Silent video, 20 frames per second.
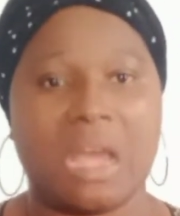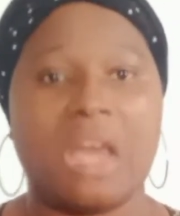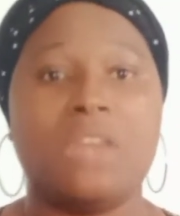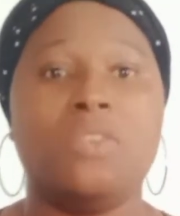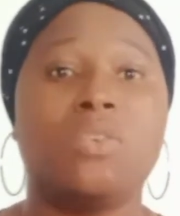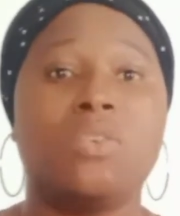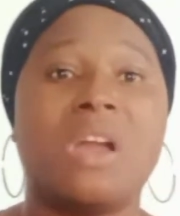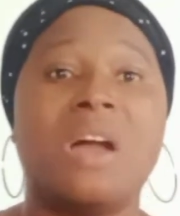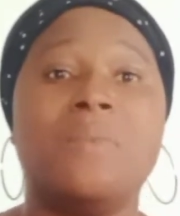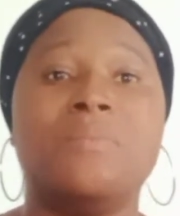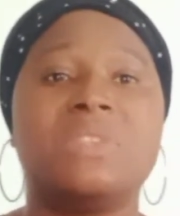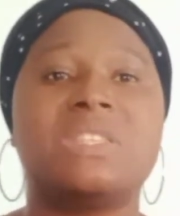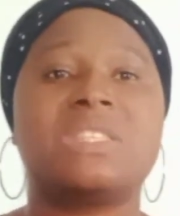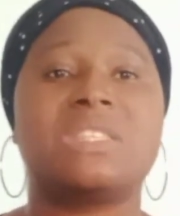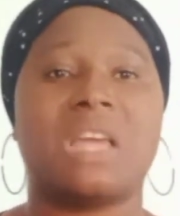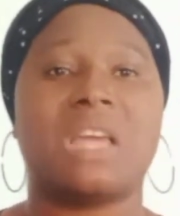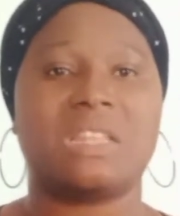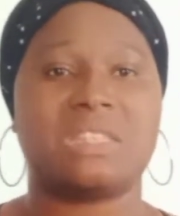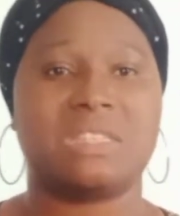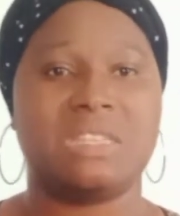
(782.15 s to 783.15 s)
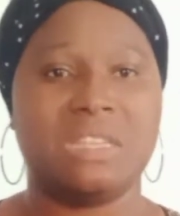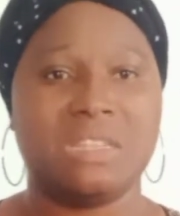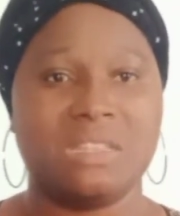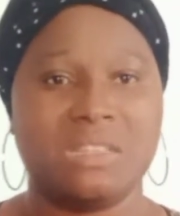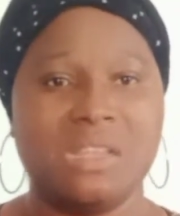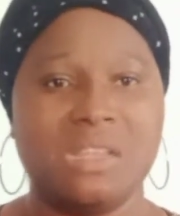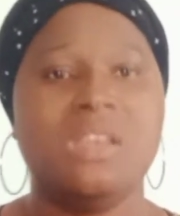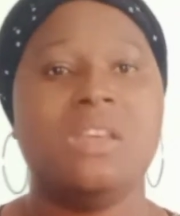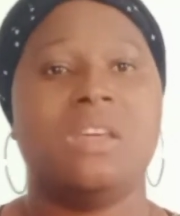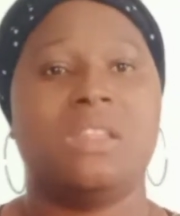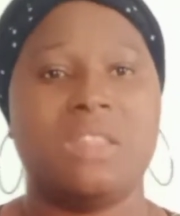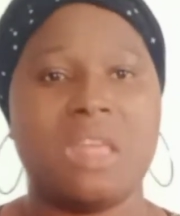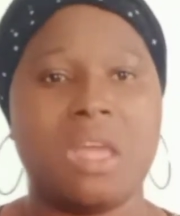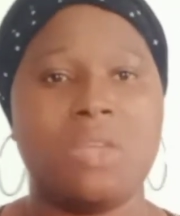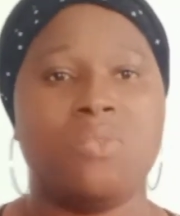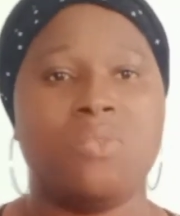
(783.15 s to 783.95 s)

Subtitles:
And you can be certain that you